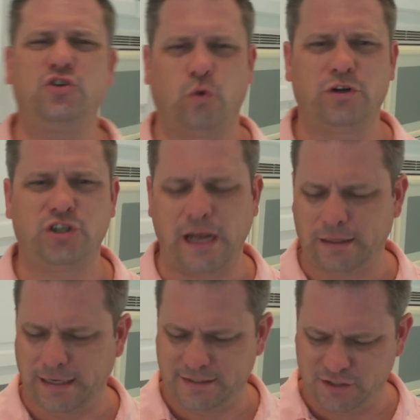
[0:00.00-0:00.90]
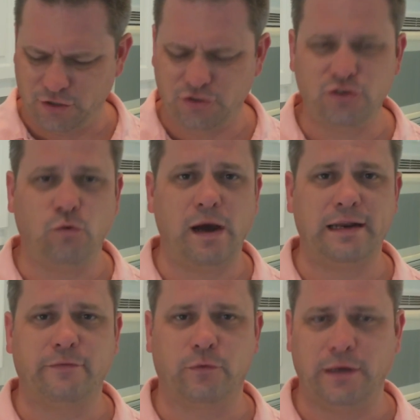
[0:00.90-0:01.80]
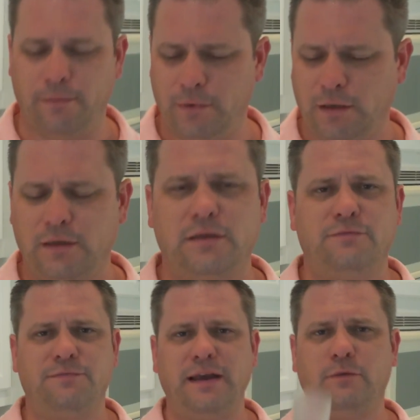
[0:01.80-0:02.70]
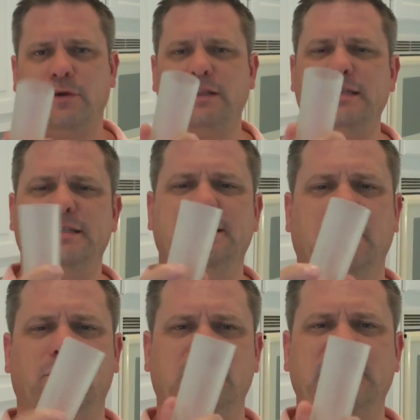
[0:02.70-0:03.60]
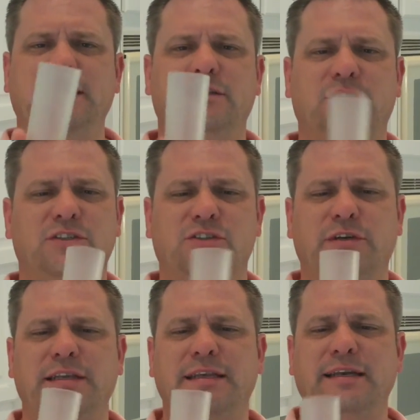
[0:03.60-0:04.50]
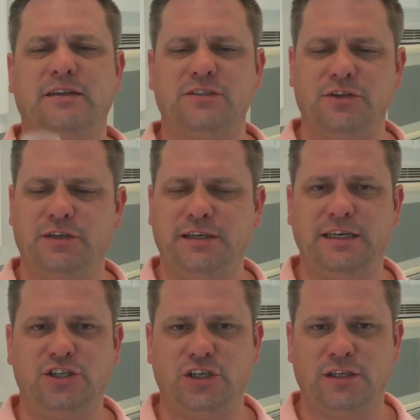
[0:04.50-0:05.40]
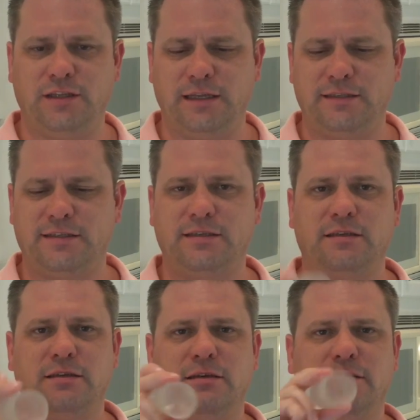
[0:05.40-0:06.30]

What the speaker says: short shot glasses. They're too wide of a rim. Find one of these double deals or anything else in your kitchen that's